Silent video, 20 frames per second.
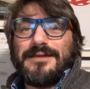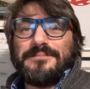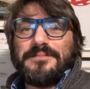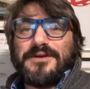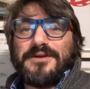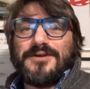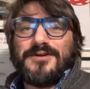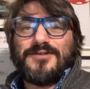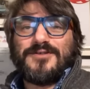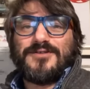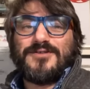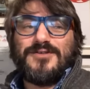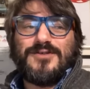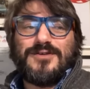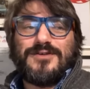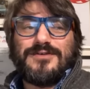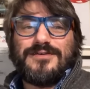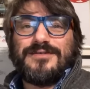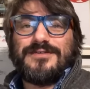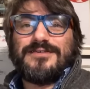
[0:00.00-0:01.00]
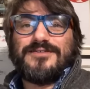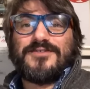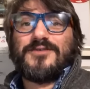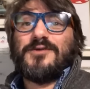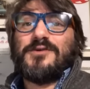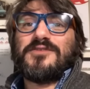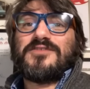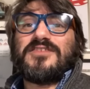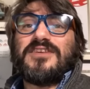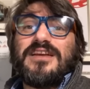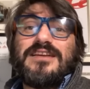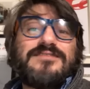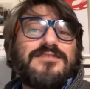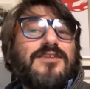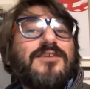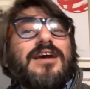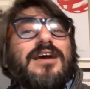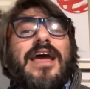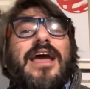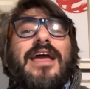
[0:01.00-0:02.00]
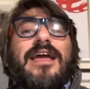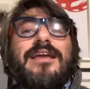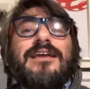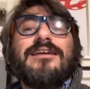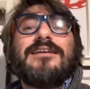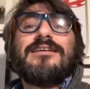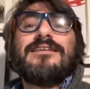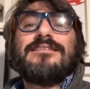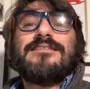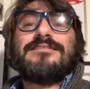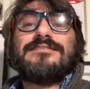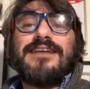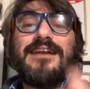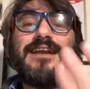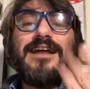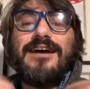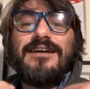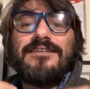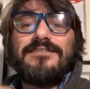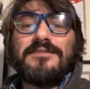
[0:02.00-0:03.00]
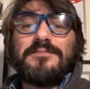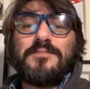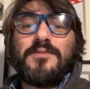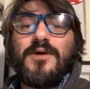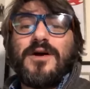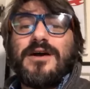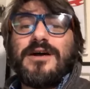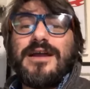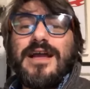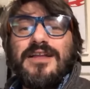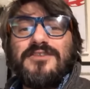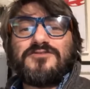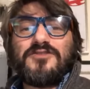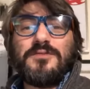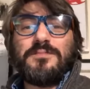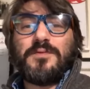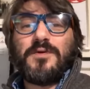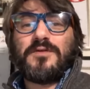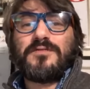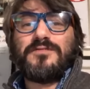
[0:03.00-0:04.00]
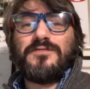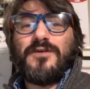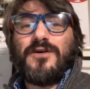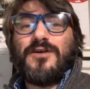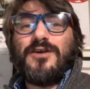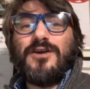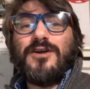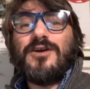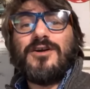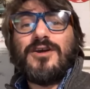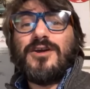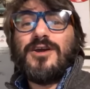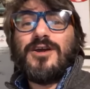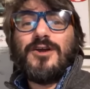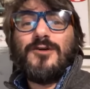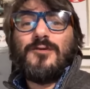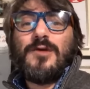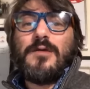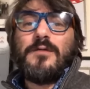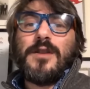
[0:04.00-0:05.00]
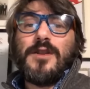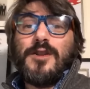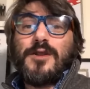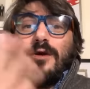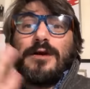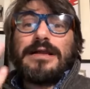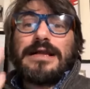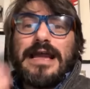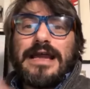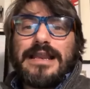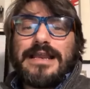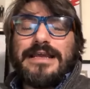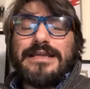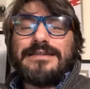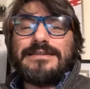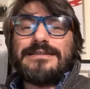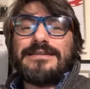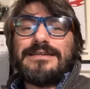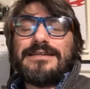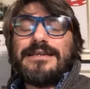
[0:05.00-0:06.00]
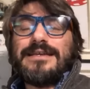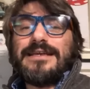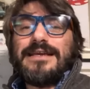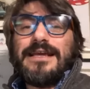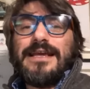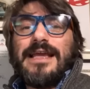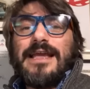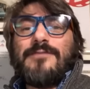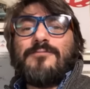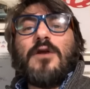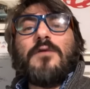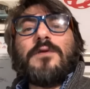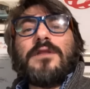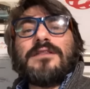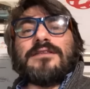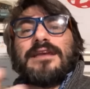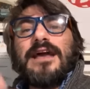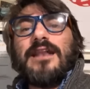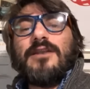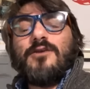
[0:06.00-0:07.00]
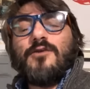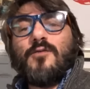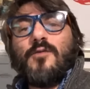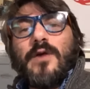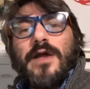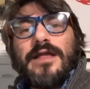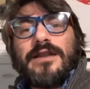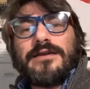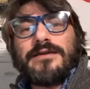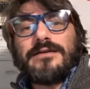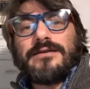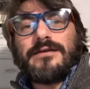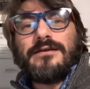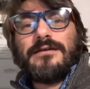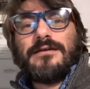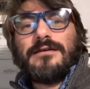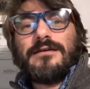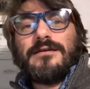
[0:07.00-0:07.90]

Because the school says, okay, send us an entry portfolio, we will look at it, and we will tell you whether